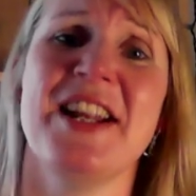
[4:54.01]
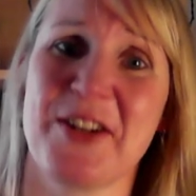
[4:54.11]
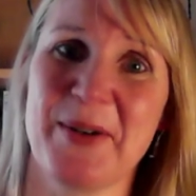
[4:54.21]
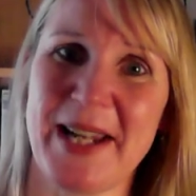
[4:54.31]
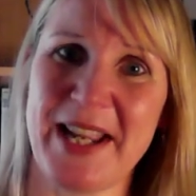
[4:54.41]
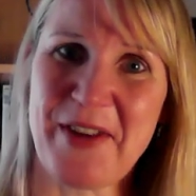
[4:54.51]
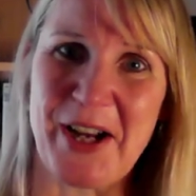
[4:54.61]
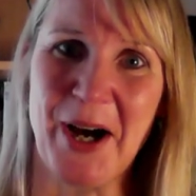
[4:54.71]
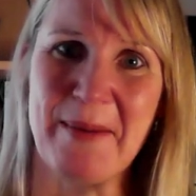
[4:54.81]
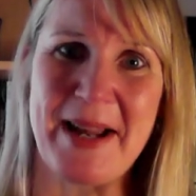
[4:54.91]
Do leave your
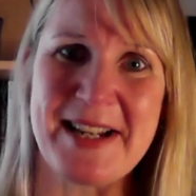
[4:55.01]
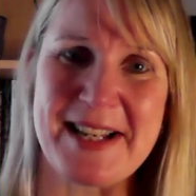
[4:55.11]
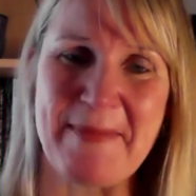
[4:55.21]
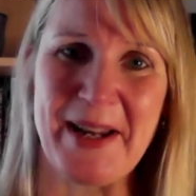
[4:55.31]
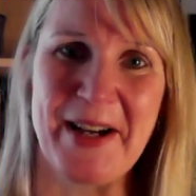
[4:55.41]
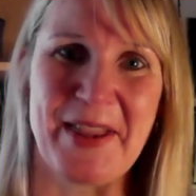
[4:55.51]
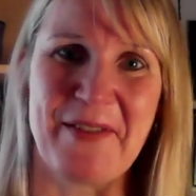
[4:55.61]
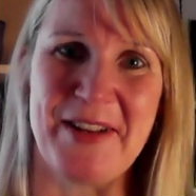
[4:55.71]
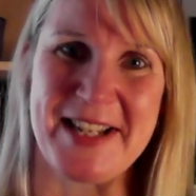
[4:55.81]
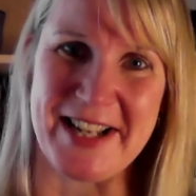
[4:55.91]
comments below the
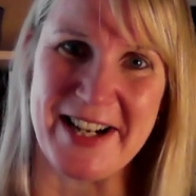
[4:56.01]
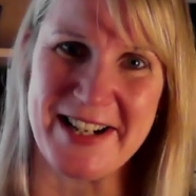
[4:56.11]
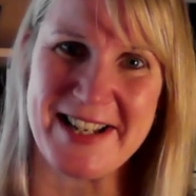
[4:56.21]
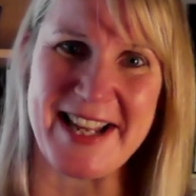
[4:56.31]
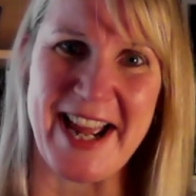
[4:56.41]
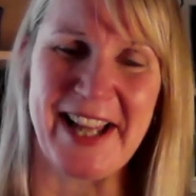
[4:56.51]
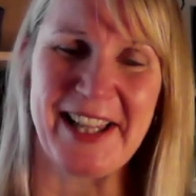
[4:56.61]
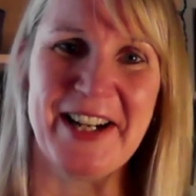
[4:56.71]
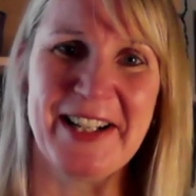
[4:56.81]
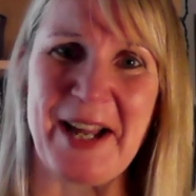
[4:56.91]
video, say
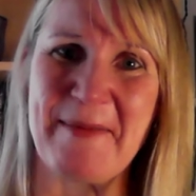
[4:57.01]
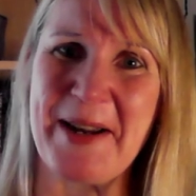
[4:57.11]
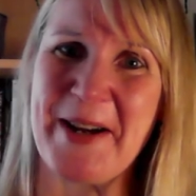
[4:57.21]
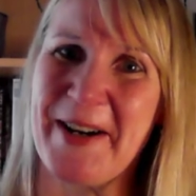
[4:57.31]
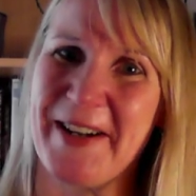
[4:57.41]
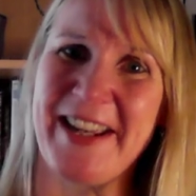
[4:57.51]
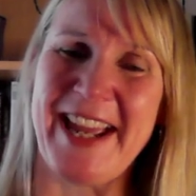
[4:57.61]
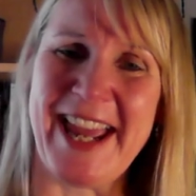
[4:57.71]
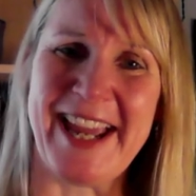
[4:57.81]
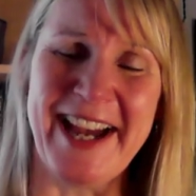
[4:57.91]
hello, let me know you're
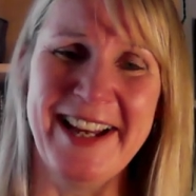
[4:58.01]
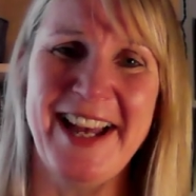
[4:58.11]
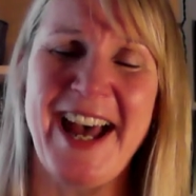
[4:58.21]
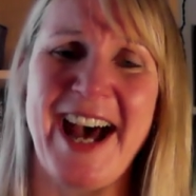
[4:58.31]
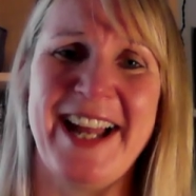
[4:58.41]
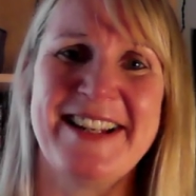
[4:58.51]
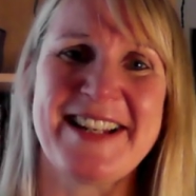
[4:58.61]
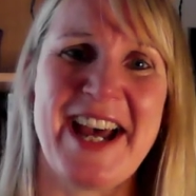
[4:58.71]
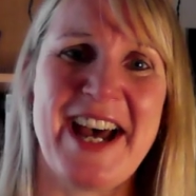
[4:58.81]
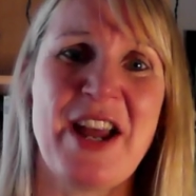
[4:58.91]
here, and
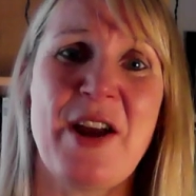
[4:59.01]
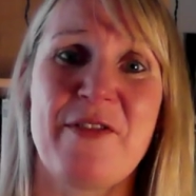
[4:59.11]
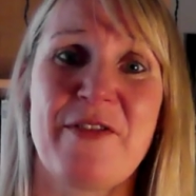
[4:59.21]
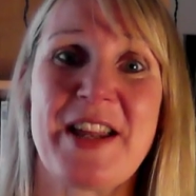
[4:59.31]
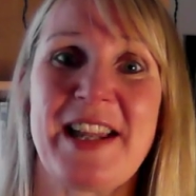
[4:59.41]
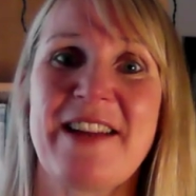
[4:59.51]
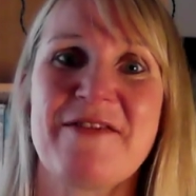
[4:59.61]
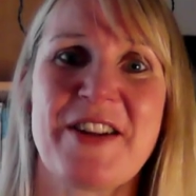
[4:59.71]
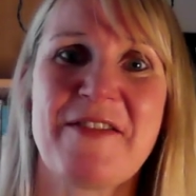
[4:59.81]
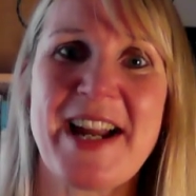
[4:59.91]
for
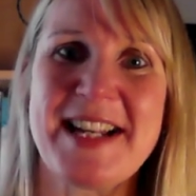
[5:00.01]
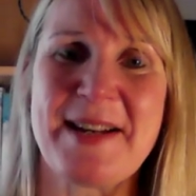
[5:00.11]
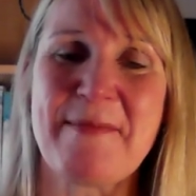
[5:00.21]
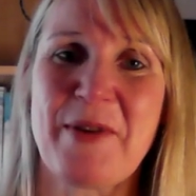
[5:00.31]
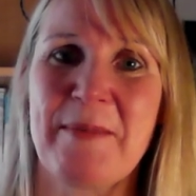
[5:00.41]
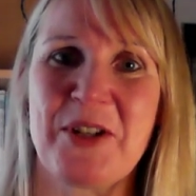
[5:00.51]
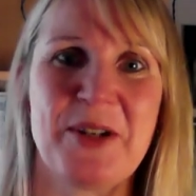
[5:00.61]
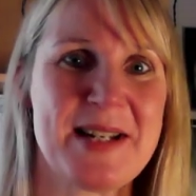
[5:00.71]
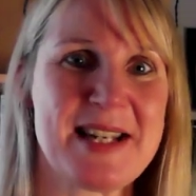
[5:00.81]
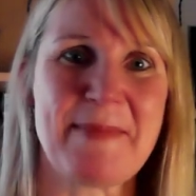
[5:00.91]
the writing prompts
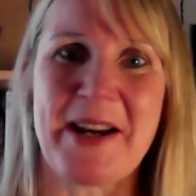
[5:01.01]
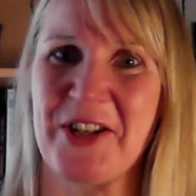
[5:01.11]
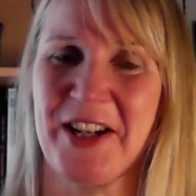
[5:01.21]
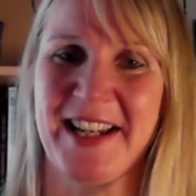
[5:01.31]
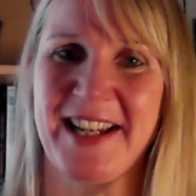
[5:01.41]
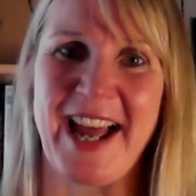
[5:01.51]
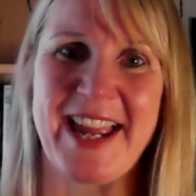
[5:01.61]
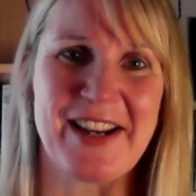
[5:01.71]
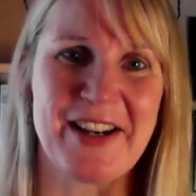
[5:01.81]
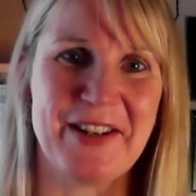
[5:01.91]
you especially
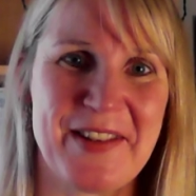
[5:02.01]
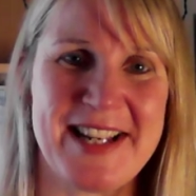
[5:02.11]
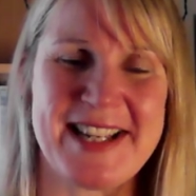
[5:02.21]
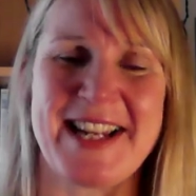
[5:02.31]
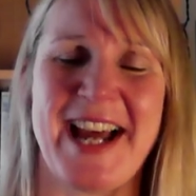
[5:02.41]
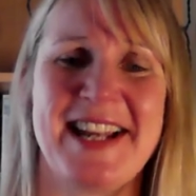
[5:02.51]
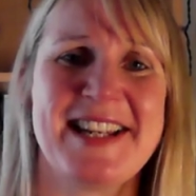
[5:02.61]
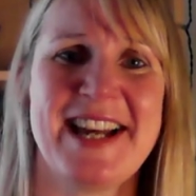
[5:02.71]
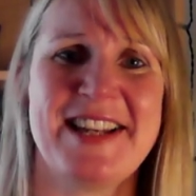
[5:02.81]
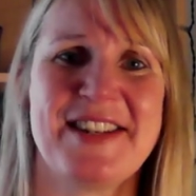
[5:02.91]
like this 10
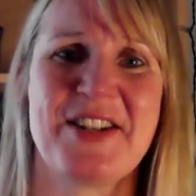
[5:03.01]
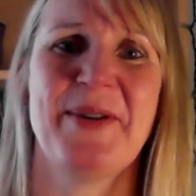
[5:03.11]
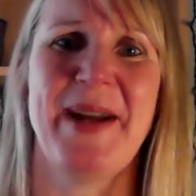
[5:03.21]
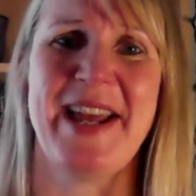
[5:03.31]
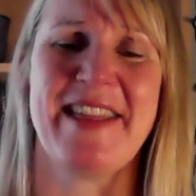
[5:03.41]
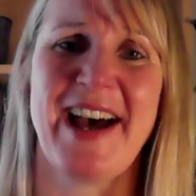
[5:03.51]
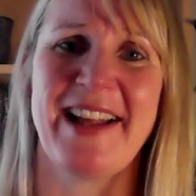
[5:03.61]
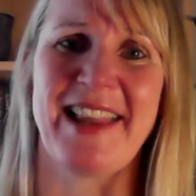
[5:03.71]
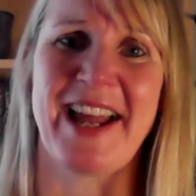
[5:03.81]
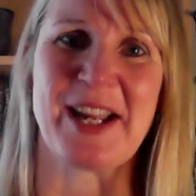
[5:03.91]
days, do hit
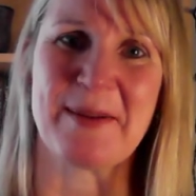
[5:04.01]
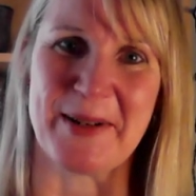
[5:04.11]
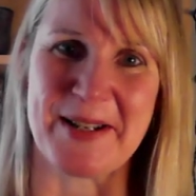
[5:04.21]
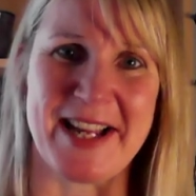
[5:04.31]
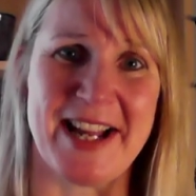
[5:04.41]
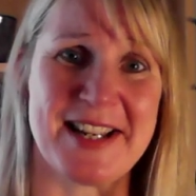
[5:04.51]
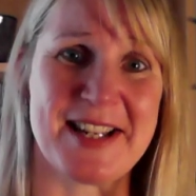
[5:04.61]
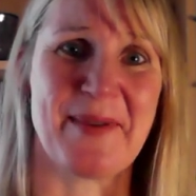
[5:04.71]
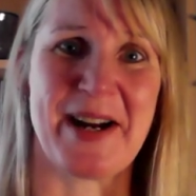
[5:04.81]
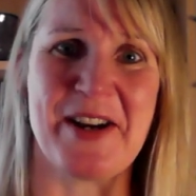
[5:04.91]
that like button
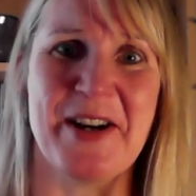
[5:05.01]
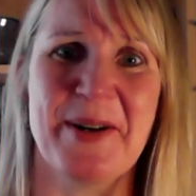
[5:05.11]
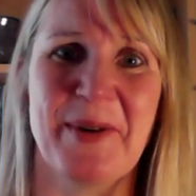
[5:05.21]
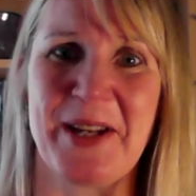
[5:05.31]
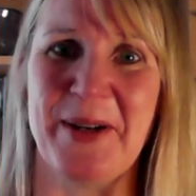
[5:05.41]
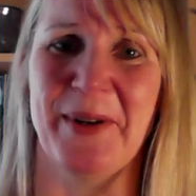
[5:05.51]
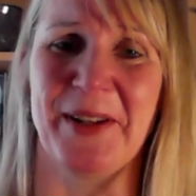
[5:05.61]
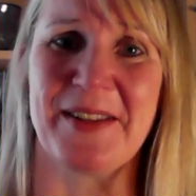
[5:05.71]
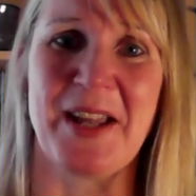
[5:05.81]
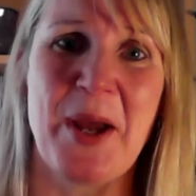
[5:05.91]
so I know what you
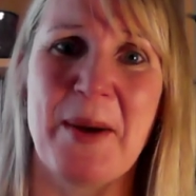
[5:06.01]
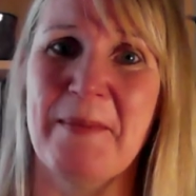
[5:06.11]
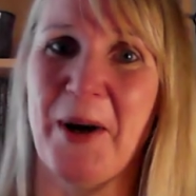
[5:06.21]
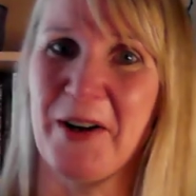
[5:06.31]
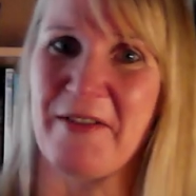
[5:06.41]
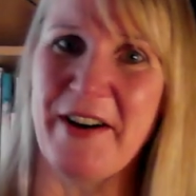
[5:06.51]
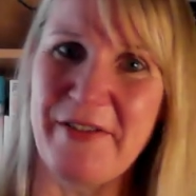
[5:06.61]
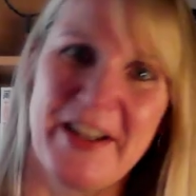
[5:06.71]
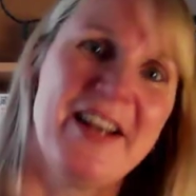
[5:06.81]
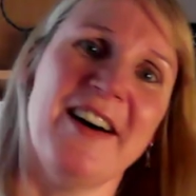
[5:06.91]
want more
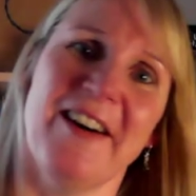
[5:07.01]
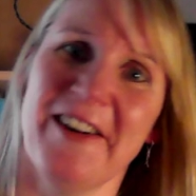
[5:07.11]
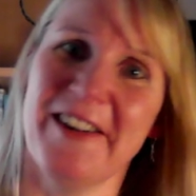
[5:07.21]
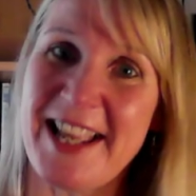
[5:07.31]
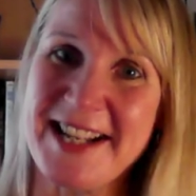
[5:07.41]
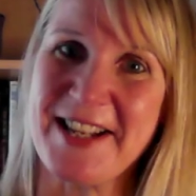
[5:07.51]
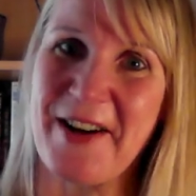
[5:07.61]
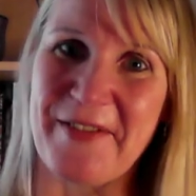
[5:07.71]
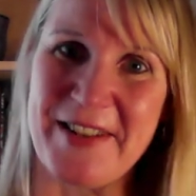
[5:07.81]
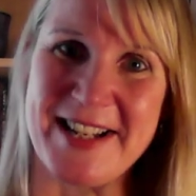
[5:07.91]
of, or less
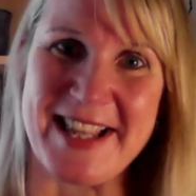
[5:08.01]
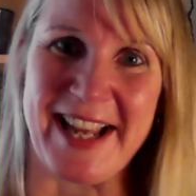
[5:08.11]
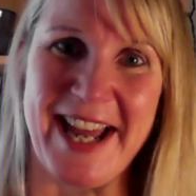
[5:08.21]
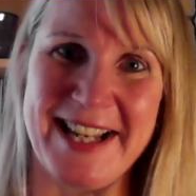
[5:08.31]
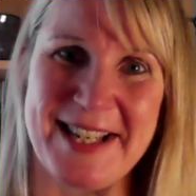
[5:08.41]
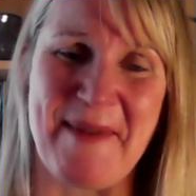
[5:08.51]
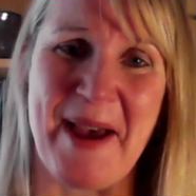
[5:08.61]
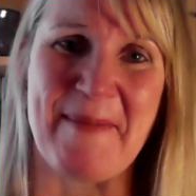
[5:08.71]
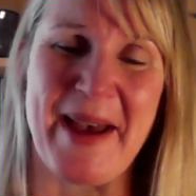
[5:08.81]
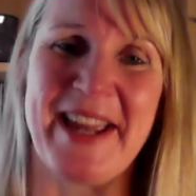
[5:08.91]
of, as the case
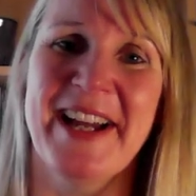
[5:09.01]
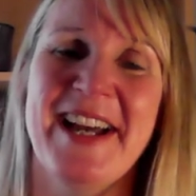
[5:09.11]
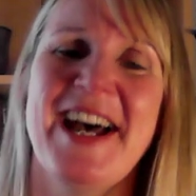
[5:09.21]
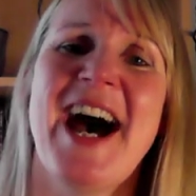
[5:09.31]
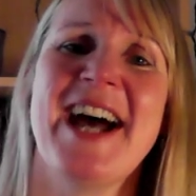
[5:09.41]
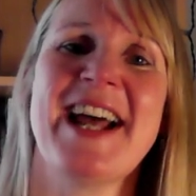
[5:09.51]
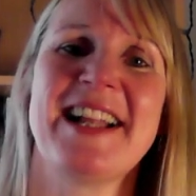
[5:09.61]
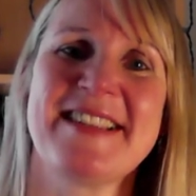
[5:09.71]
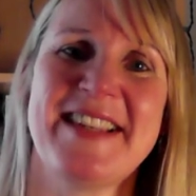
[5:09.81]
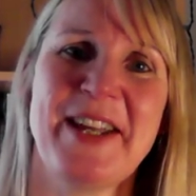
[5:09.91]
may be. And
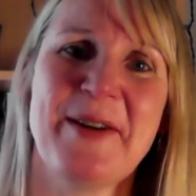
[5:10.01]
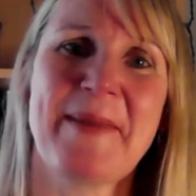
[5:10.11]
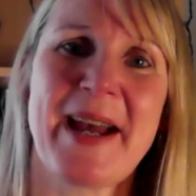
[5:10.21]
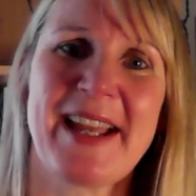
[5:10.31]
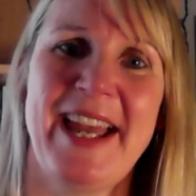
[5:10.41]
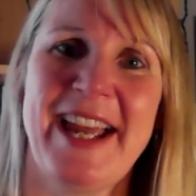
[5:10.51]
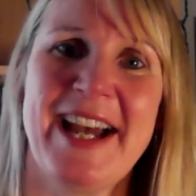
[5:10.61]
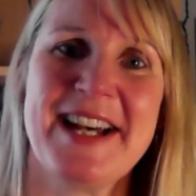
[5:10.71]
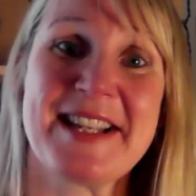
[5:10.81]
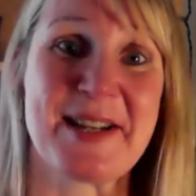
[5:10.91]
I'll see you back
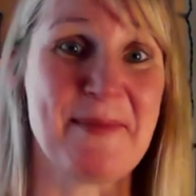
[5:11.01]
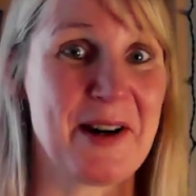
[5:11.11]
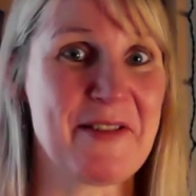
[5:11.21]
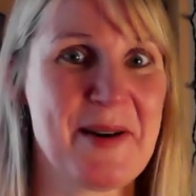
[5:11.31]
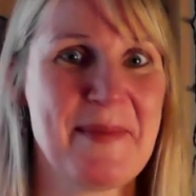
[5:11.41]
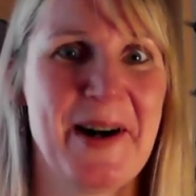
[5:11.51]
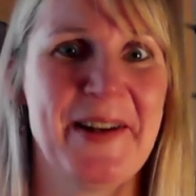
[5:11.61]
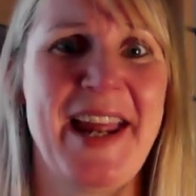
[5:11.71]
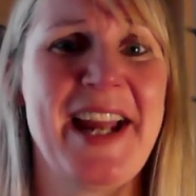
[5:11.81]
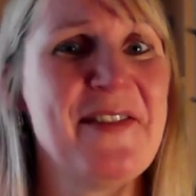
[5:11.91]
here tomorrow
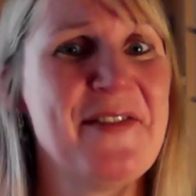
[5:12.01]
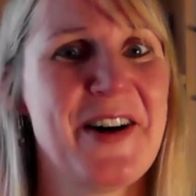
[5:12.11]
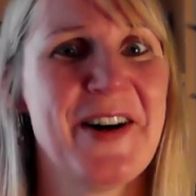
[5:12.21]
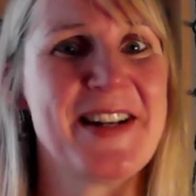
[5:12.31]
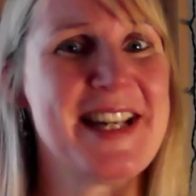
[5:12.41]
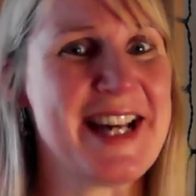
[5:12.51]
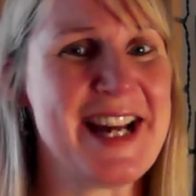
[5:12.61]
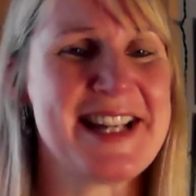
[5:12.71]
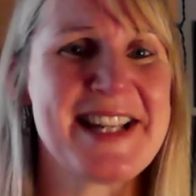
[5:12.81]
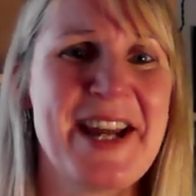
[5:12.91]
morning for
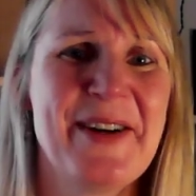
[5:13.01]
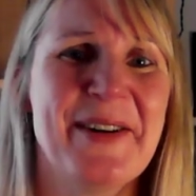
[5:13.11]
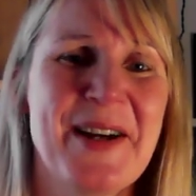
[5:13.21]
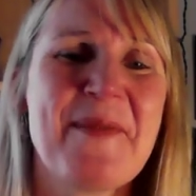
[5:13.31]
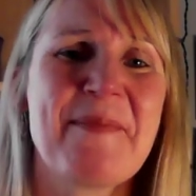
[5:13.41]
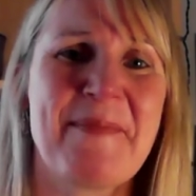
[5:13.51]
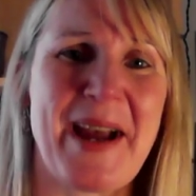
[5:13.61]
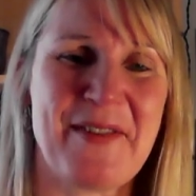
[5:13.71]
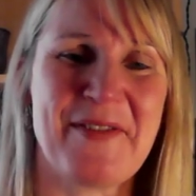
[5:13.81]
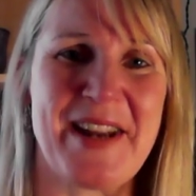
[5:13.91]
day 2.
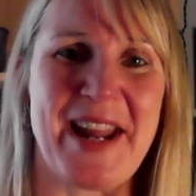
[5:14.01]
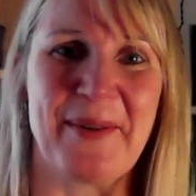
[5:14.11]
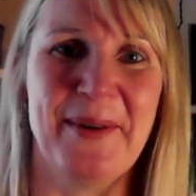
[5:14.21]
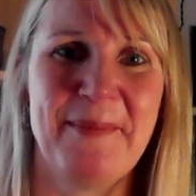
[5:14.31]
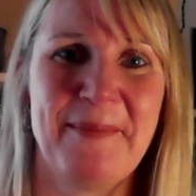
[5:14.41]
Bye for now.